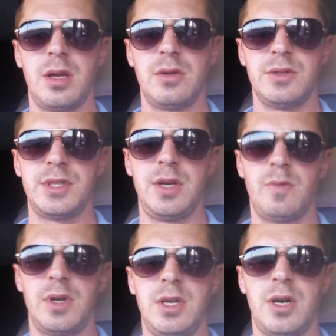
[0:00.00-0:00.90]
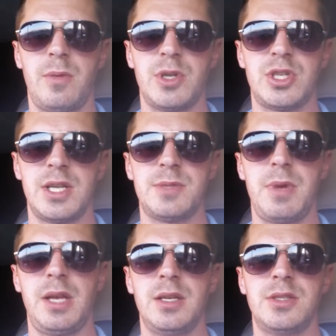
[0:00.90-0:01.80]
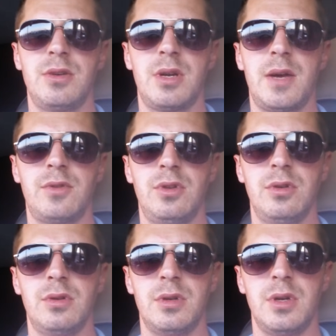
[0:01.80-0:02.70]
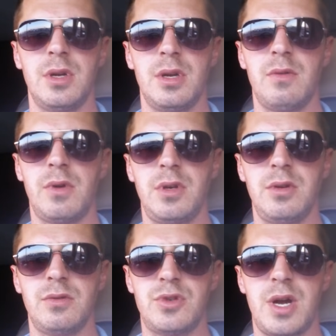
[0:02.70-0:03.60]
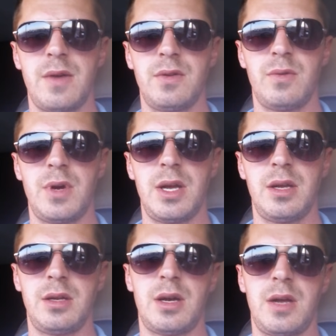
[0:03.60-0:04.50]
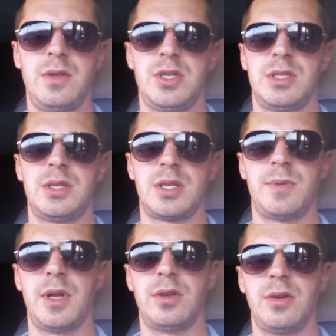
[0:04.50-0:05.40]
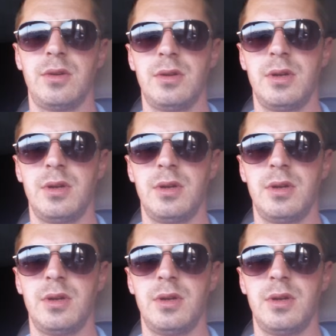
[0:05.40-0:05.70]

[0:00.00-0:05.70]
You'll see in 1 year how much less maintenance you're gonna have to do when you drive the way I just explained to you.